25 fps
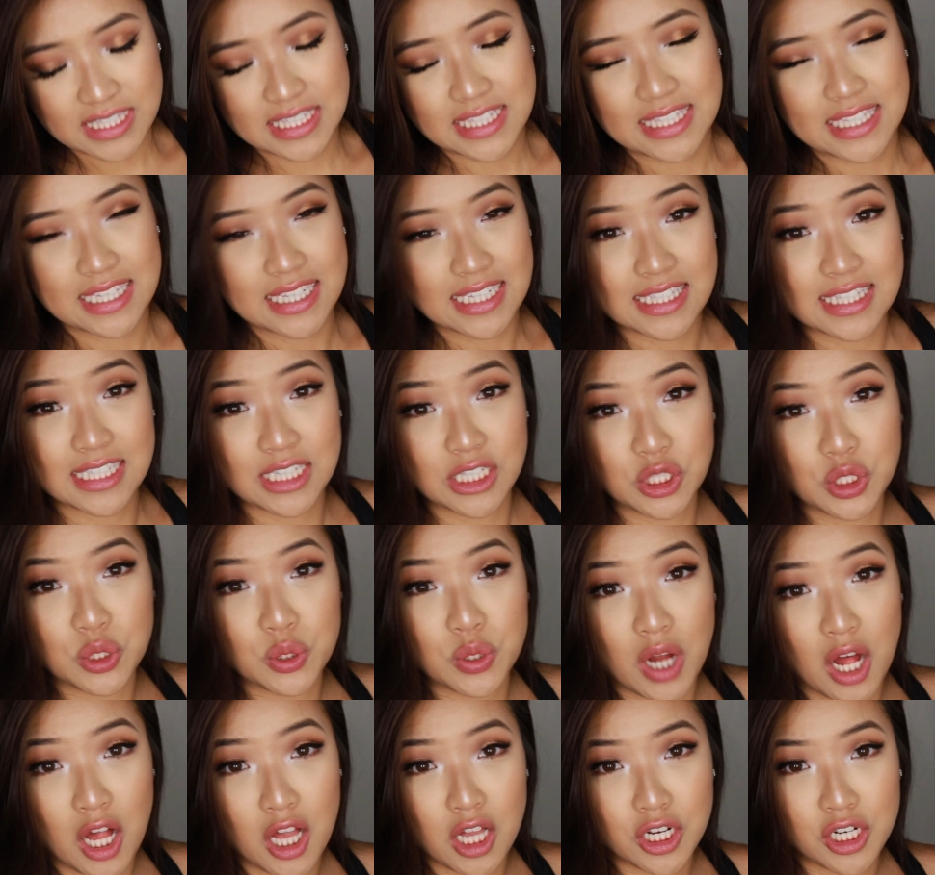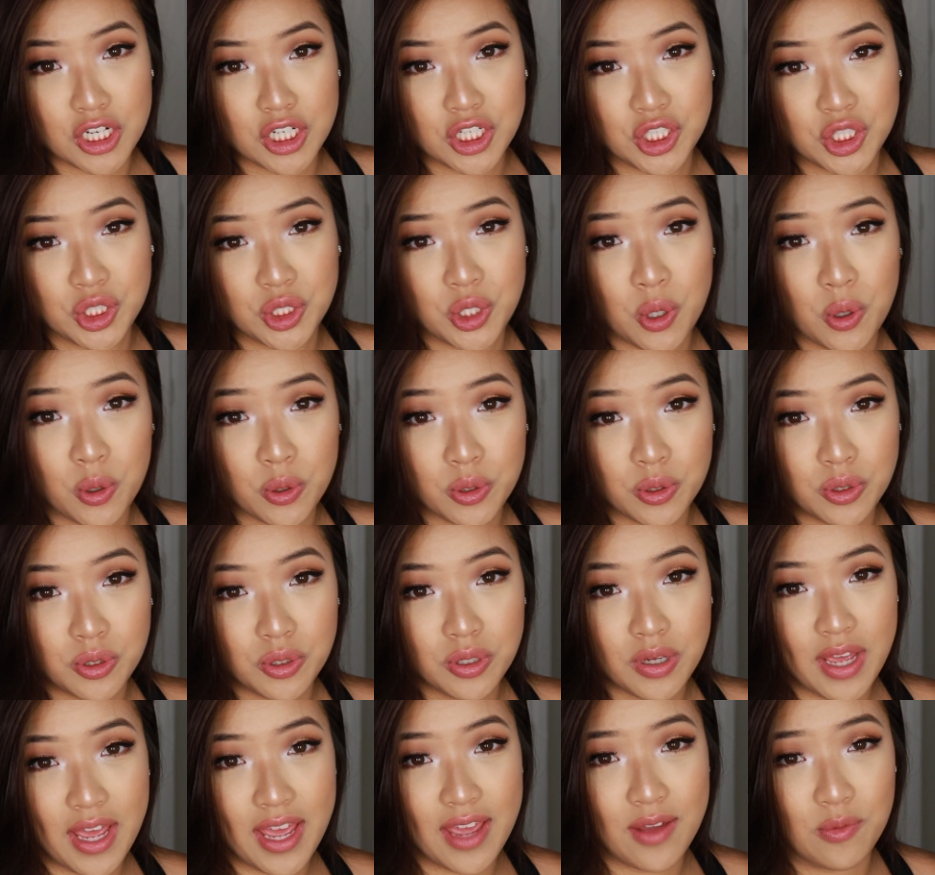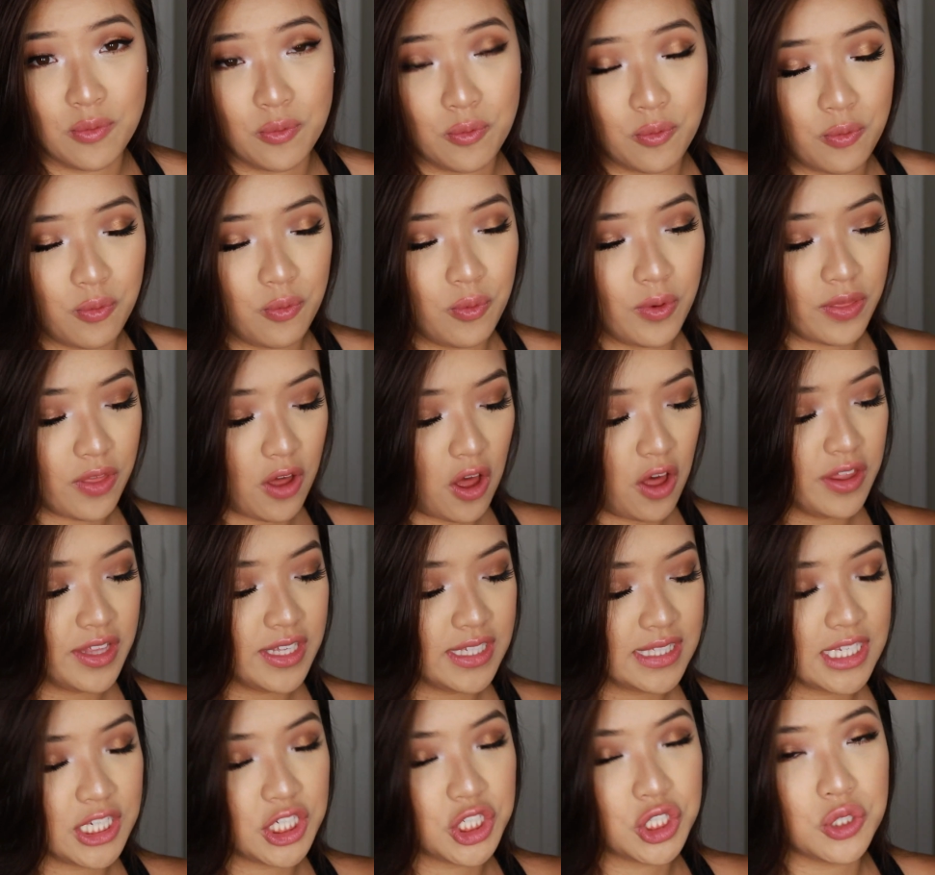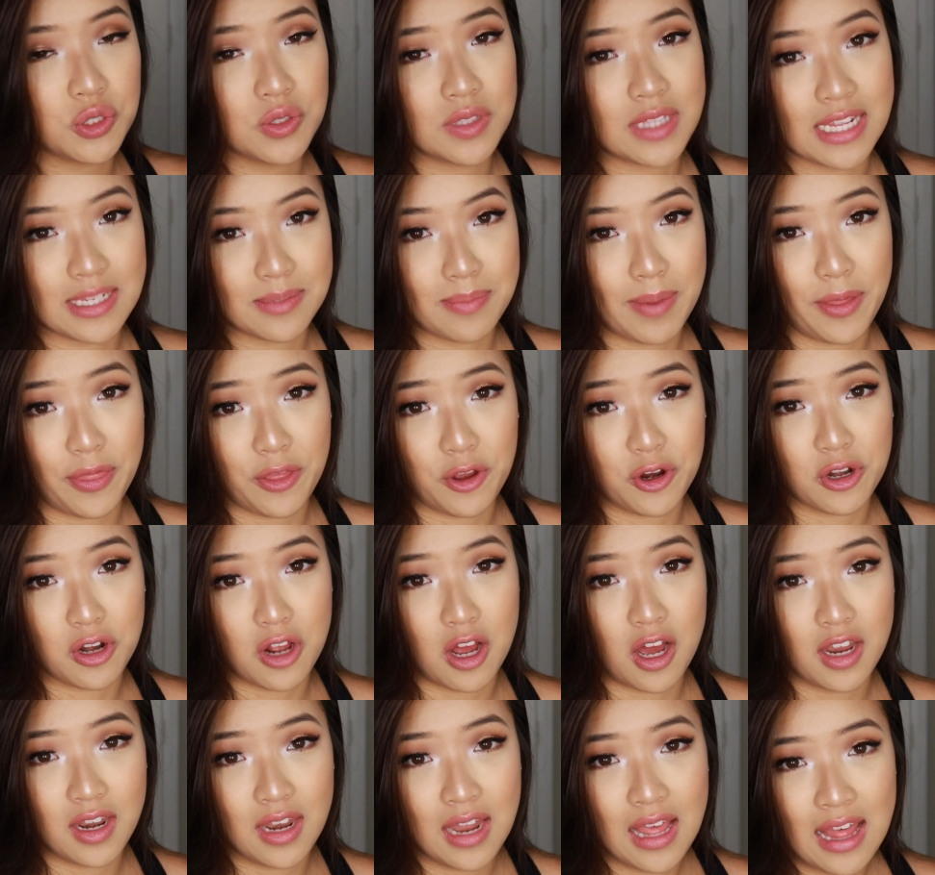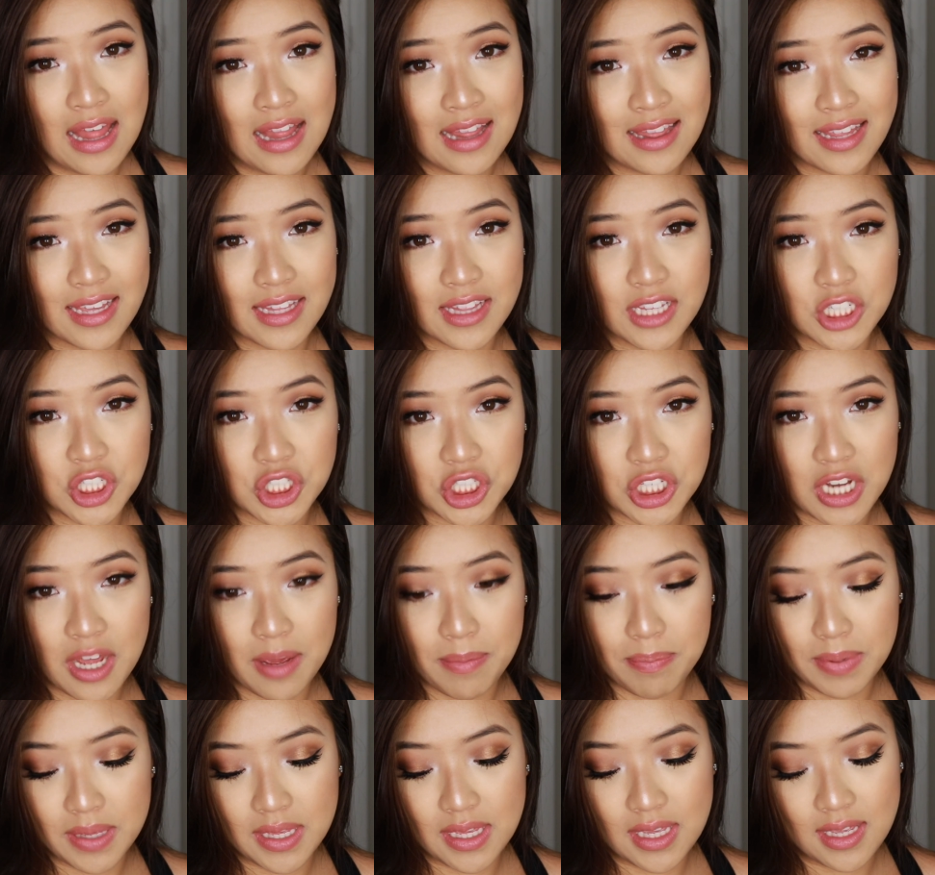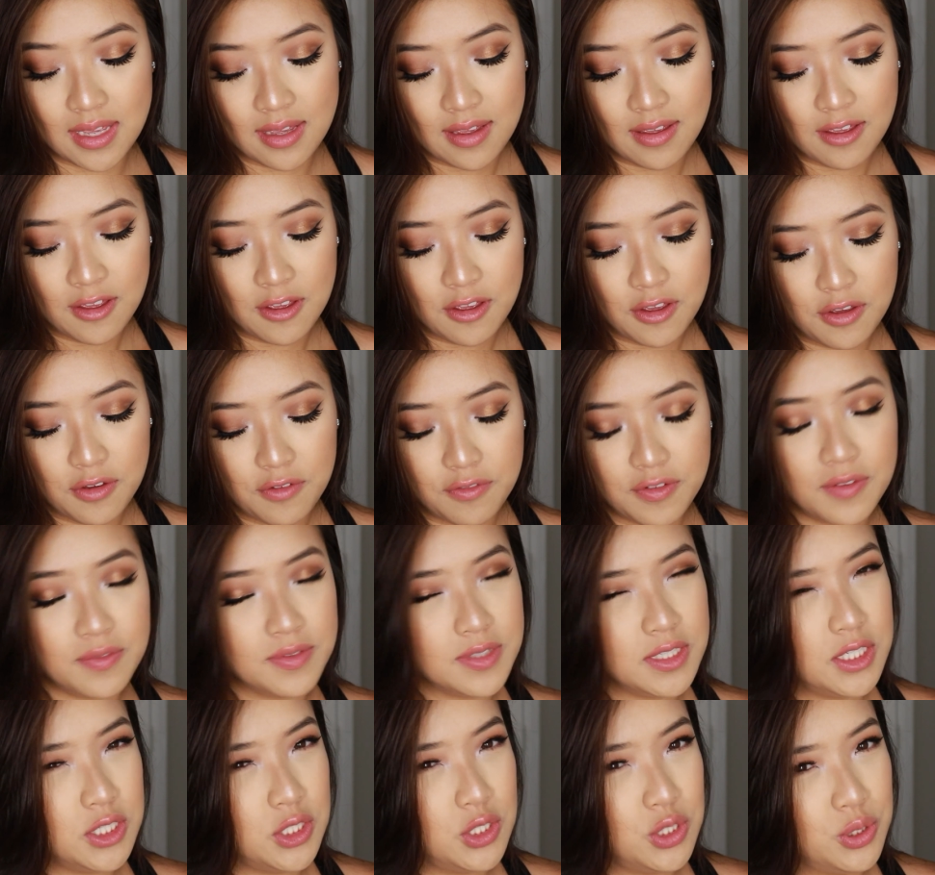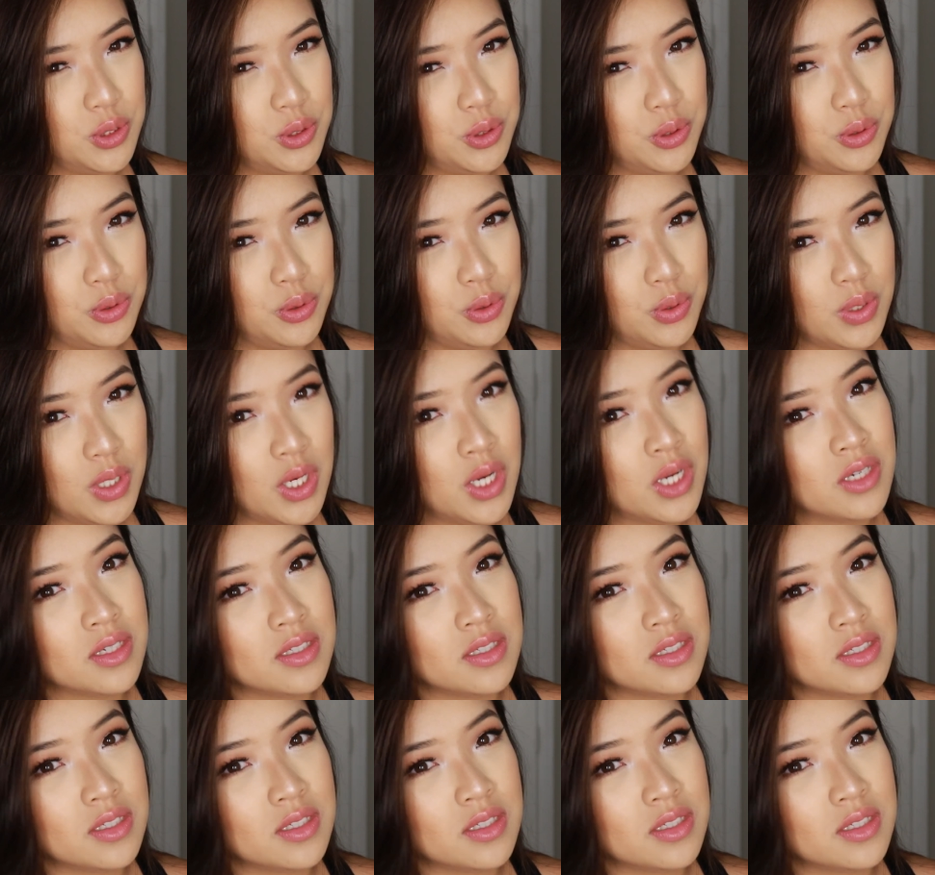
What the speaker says: $62 total, and with all these issues, that's my third con. Like, this should not be $52